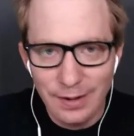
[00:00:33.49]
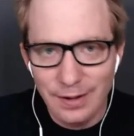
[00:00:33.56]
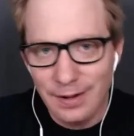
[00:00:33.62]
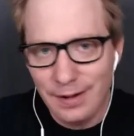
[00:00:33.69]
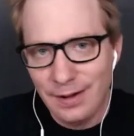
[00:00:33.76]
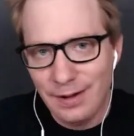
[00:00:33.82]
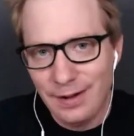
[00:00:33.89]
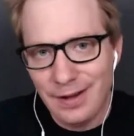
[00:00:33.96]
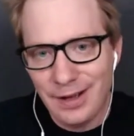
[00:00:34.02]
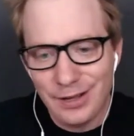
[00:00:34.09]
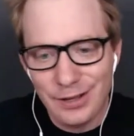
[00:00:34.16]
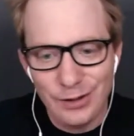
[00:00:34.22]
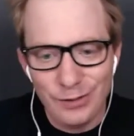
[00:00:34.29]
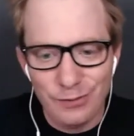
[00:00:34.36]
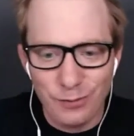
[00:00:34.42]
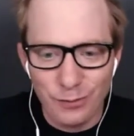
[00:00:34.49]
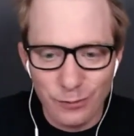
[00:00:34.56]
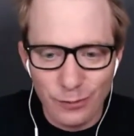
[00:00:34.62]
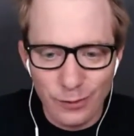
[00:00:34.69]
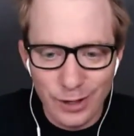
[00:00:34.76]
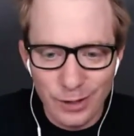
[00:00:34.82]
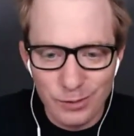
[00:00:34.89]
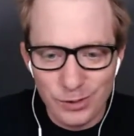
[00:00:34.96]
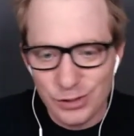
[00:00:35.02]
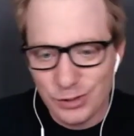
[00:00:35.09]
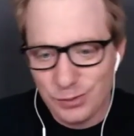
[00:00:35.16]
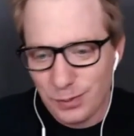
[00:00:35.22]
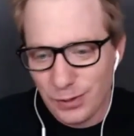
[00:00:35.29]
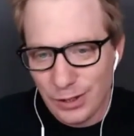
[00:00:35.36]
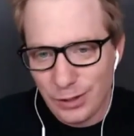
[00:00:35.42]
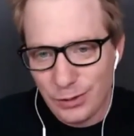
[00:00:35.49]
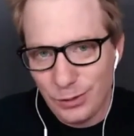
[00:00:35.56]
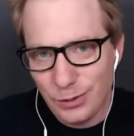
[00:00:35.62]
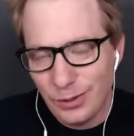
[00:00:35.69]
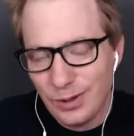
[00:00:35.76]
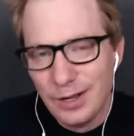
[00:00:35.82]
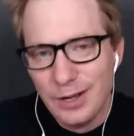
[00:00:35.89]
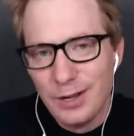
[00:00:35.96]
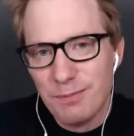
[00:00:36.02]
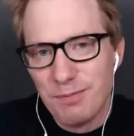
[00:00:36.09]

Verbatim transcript: Uh, I get it for free, which is pretty cool.